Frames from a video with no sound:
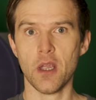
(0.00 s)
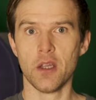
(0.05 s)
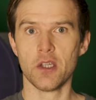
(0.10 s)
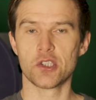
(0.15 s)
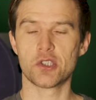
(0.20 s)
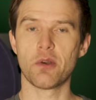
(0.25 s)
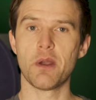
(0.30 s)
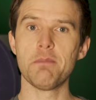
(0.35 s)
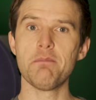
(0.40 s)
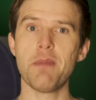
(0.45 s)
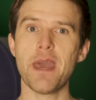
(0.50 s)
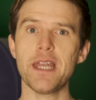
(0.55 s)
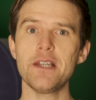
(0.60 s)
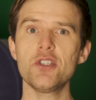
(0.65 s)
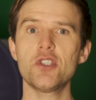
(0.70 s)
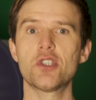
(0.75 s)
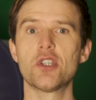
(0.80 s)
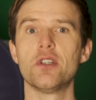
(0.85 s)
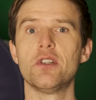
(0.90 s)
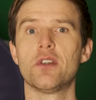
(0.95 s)
So I
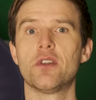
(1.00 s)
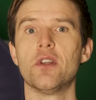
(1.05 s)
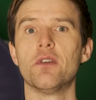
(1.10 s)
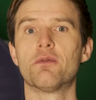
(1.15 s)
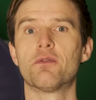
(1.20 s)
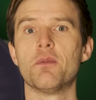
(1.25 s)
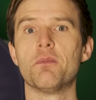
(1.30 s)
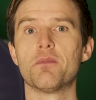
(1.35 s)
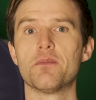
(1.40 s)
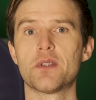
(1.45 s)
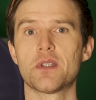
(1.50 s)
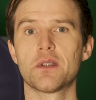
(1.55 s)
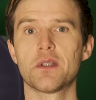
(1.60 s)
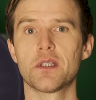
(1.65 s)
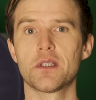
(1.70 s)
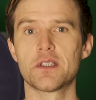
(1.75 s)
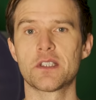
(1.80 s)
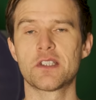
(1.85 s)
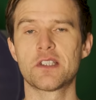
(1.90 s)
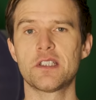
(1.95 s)
mentioned that from
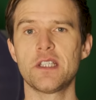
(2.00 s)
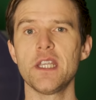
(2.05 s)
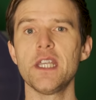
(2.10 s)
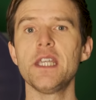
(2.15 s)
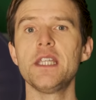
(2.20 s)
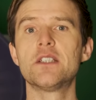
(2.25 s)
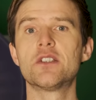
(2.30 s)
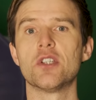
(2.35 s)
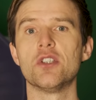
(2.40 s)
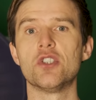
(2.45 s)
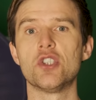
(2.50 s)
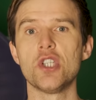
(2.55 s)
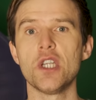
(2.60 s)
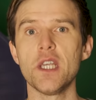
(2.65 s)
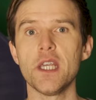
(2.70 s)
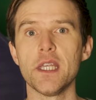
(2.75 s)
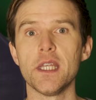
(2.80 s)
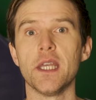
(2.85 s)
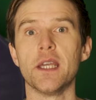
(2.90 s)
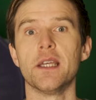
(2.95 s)
C to
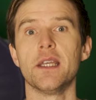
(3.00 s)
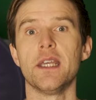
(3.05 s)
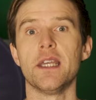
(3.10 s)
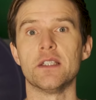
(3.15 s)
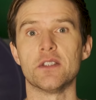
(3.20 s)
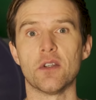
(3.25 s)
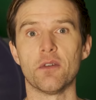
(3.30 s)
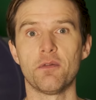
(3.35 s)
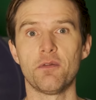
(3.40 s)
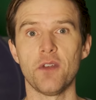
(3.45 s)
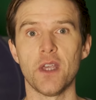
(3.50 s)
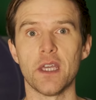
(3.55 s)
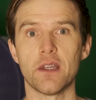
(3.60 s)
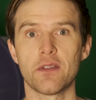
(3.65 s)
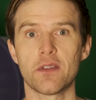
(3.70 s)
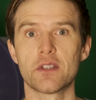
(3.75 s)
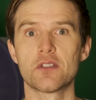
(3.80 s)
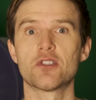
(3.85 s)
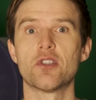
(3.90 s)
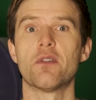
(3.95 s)
G is a
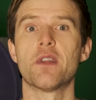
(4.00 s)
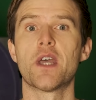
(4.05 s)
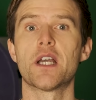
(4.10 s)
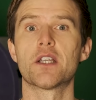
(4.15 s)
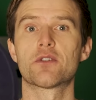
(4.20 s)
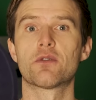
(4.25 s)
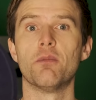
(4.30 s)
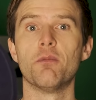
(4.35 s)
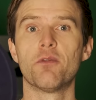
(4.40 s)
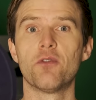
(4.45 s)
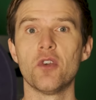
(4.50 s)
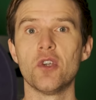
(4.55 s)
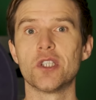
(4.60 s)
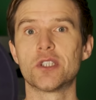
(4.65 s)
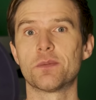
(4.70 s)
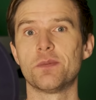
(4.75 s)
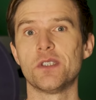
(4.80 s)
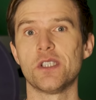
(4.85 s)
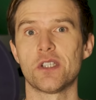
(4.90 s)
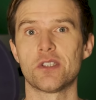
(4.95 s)
fifth. So that's from
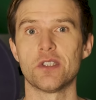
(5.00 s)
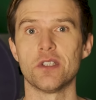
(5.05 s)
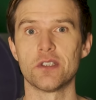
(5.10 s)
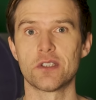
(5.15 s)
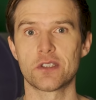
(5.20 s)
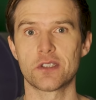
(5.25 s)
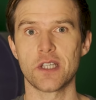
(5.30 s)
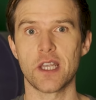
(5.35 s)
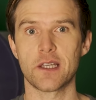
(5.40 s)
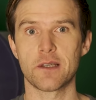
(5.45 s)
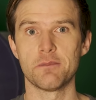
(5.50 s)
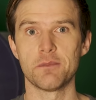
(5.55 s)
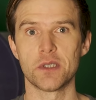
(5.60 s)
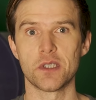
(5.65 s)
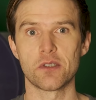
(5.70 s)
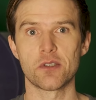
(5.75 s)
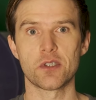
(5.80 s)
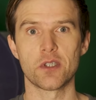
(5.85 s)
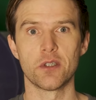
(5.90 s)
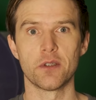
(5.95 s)
first position to second
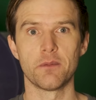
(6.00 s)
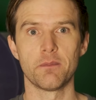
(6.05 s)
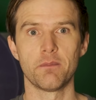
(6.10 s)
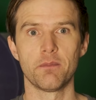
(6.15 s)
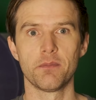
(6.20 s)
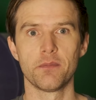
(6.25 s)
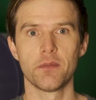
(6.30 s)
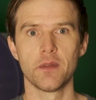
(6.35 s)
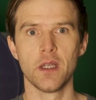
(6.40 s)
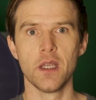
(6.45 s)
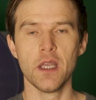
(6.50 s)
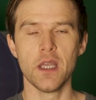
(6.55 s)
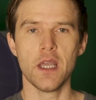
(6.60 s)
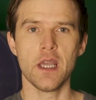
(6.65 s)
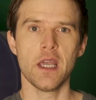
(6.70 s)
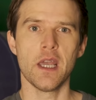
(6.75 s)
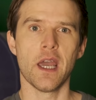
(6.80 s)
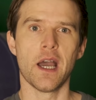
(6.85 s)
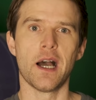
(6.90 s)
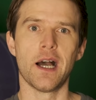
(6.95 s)
position.
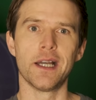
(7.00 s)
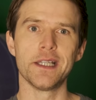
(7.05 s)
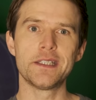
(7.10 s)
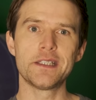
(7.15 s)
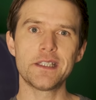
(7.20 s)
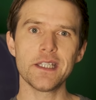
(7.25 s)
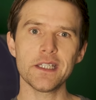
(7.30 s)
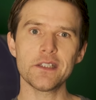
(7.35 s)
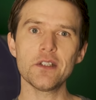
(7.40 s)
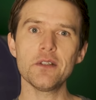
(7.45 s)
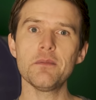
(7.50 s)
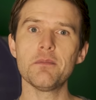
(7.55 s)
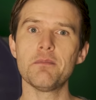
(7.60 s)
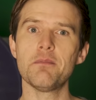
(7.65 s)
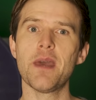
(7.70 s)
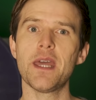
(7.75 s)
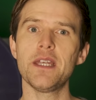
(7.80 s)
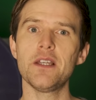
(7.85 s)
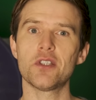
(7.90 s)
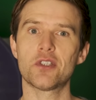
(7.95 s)
I didn't
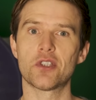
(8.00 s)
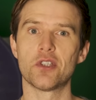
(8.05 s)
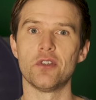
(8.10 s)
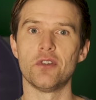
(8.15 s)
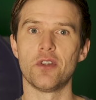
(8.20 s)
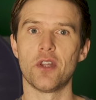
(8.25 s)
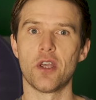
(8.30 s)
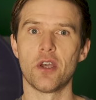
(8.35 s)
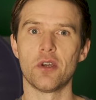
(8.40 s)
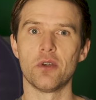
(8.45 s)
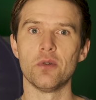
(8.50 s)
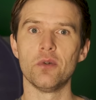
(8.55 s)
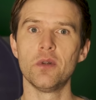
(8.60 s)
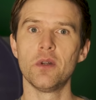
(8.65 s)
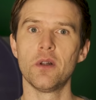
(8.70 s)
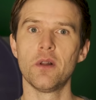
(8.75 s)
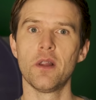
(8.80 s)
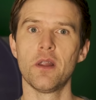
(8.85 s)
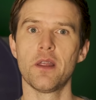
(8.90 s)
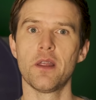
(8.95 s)
mention, though,
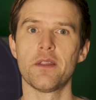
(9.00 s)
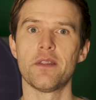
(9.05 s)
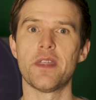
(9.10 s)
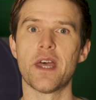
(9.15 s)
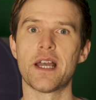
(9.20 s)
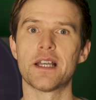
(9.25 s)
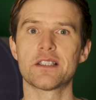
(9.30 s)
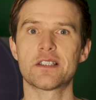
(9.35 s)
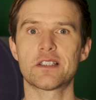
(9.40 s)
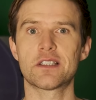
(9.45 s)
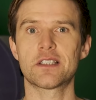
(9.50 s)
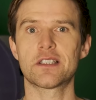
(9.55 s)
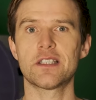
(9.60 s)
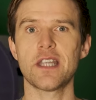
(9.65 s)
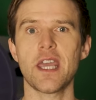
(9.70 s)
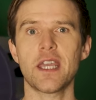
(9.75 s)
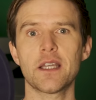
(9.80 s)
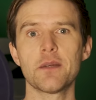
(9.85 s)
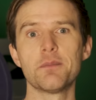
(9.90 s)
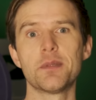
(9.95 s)
that
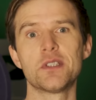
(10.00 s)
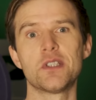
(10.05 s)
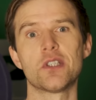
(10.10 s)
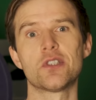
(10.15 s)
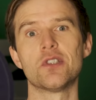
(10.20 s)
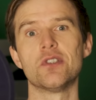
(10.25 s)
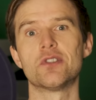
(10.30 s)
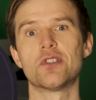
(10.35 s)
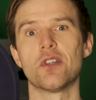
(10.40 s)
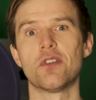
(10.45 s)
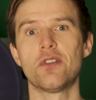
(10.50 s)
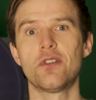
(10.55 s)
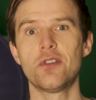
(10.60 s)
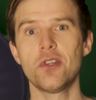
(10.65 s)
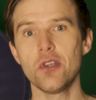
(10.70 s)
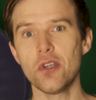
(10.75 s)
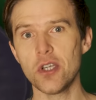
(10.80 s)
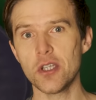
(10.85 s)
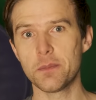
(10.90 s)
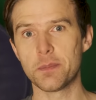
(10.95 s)
second position to
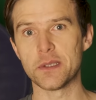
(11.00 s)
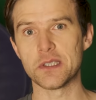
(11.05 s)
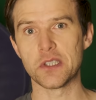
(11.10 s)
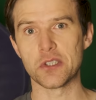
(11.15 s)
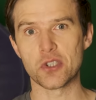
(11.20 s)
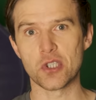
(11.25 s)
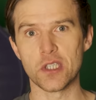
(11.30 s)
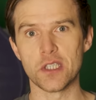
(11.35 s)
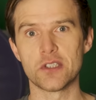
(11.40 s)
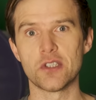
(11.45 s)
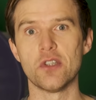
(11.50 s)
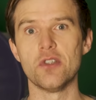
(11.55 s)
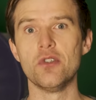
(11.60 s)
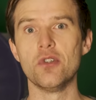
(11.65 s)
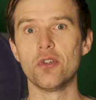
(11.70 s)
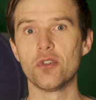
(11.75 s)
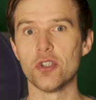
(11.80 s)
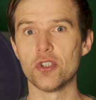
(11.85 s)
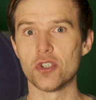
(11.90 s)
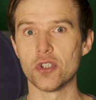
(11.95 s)
third position is
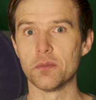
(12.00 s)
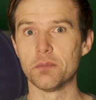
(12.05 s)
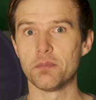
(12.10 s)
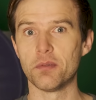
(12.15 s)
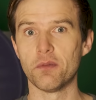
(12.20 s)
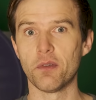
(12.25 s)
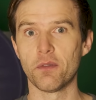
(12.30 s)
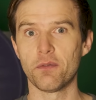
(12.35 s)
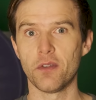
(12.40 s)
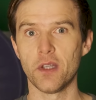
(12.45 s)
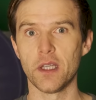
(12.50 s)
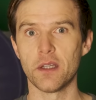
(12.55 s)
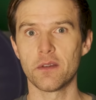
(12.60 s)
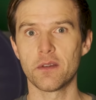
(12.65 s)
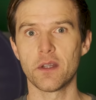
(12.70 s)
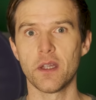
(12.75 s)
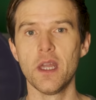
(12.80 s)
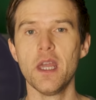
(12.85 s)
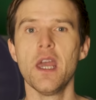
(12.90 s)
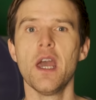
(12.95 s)
another jump of a
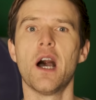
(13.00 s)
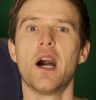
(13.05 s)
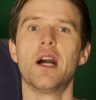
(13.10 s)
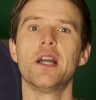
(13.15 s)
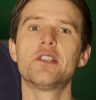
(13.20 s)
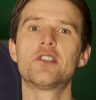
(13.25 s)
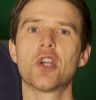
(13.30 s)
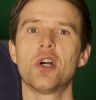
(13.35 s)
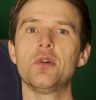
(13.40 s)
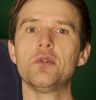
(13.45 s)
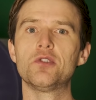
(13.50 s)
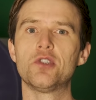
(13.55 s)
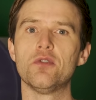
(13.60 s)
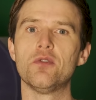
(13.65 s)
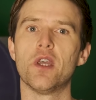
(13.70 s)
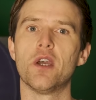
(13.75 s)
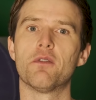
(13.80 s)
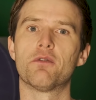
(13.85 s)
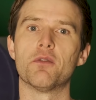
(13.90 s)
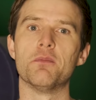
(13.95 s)
fifth. I told you
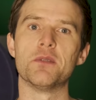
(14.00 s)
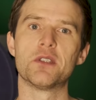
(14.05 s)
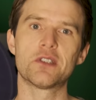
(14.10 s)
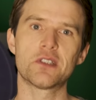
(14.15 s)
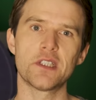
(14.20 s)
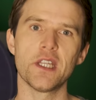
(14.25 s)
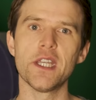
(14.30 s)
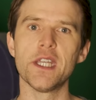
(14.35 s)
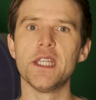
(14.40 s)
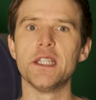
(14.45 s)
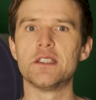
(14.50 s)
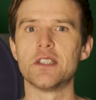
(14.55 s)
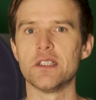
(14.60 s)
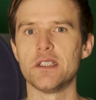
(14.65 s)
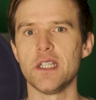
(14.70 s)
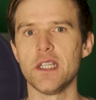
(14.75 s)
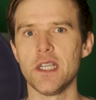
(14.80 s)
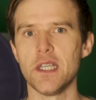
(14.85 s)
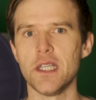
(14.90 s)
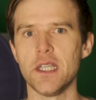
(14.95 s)
that from C to
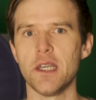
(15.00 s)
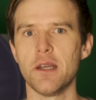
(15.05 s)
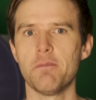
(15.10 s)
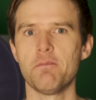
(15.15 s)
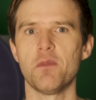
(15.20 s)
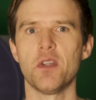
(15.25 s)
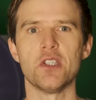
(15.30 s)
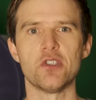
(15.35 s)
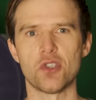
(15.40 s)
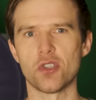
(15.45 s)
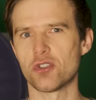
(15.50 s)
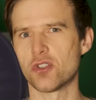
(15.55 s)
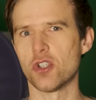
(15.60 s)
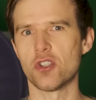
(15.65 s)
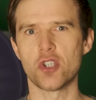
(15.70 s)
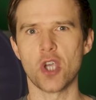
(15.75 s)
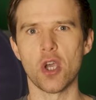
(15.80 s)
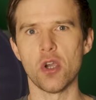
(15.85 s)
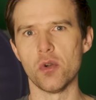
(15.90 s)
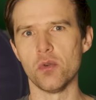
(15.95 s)
D is just a
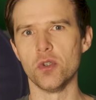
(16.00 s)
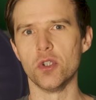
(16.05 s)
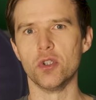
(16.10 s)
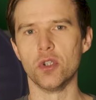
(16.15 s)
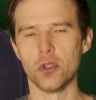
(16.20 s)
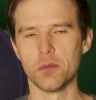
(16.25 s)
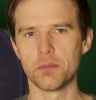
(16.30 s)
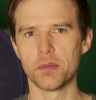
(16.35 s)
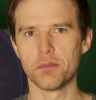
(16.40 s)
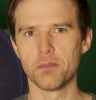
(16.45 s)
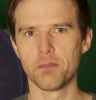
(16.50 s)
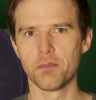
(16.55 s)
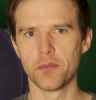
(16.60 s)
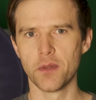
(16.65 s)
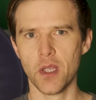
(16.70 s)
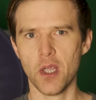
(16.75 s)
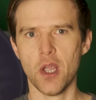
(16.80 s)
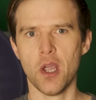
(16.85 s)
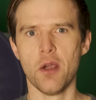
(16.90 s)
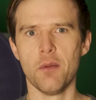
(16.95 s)
tone up.
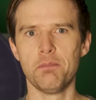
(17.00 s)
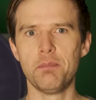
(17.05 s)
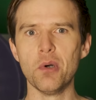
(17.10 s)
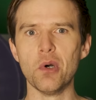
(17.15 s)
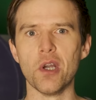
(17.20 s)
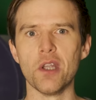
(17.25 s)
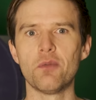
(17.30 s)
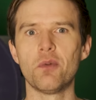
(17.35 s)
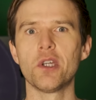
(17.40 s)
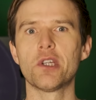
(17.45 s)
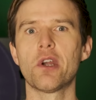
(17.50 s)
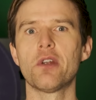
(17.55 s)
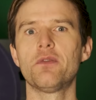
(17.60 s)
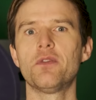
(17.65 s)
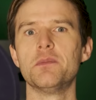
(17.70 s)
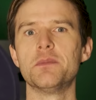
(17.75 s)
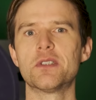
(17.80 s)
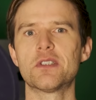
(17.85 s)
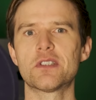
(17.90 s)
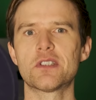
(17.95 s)
But if we go
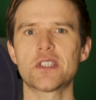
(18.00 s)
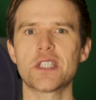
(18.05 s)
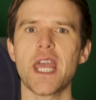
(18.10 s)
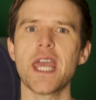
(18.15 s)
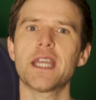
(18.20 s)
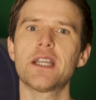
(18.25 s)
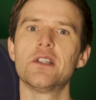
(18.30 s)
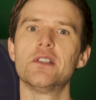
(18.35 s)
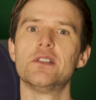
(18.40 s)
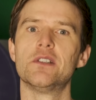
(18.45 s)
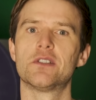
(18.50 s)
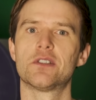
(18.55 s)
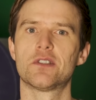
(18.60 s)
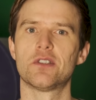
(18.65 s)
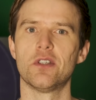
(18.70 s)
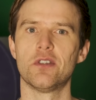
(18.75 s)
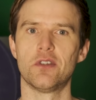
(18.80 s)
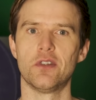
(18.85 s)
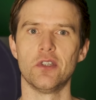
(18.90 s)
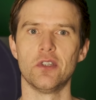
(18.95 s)
from second
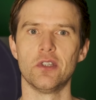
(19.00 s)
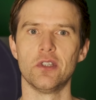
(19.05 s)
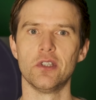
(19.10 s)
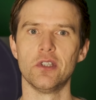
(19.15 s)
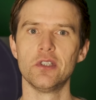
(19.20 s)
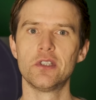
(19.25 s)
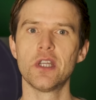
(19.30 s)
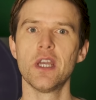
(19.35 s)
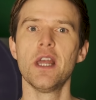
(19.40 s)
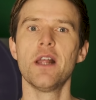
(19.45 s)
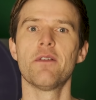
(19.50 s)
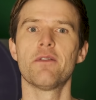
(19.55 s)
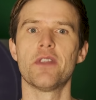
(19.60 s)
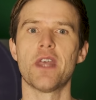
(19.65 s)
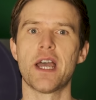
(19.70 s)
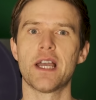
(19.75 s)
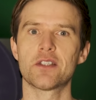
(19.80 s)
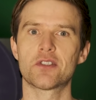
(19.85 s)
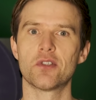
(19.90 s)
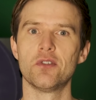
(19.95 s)
to third,
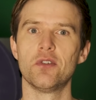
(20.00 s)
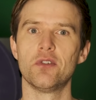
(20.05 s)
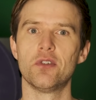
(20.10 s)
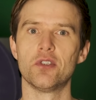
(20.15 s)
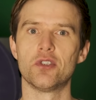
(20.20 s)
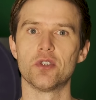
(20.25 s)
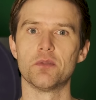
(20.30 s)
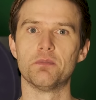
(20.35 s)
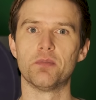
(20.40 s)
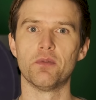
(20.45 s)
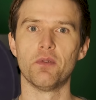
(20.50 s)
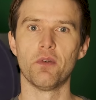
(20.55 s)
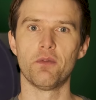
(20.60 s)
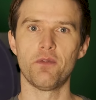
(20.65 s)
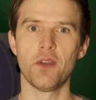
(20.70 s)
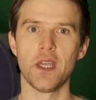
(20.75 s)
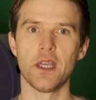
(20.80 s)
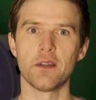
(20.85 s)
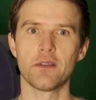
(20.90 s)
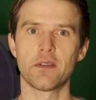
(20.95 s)
that's another jump of a
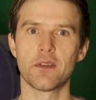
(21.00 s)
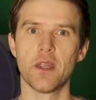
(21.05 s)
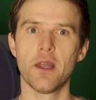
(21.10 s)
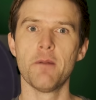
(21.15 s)
fifth.